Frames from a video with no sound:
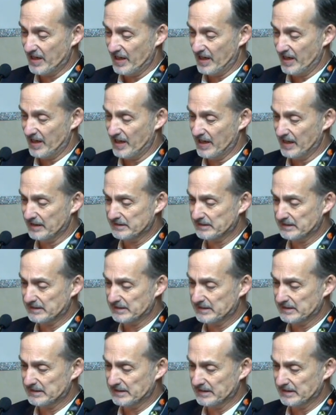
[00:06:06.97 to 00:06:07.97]
And
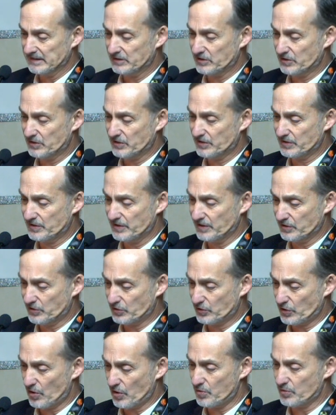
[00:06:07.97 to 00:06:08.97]
this
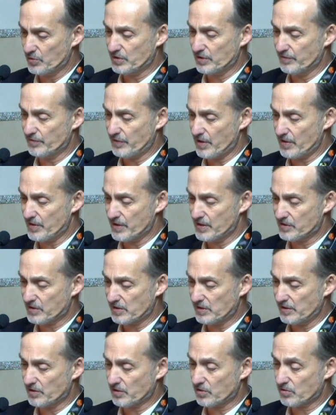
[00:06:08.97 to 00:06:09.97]
shows the various
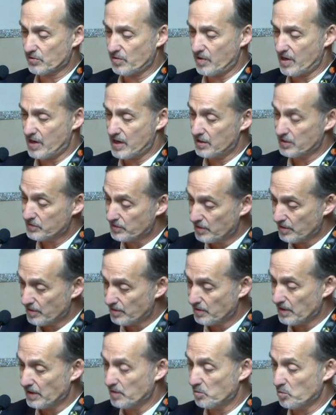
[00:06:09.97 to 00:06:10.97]
clinical trials,
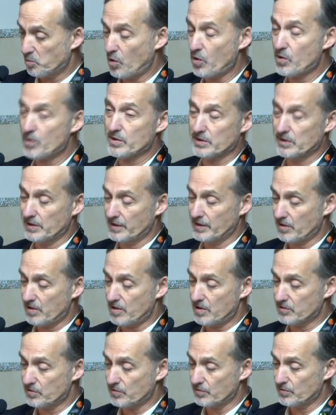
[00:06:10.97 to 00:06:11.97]
and importantly, it
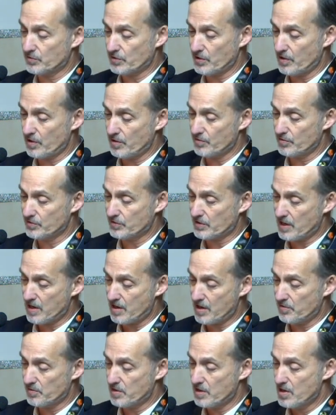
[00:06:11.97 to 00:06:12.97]
also shows
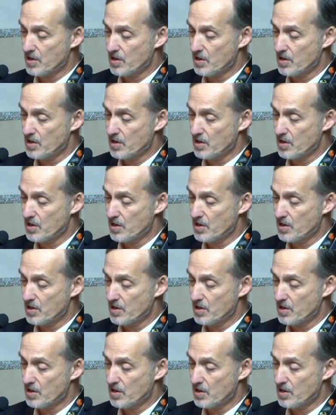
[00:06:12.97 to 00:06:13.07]
down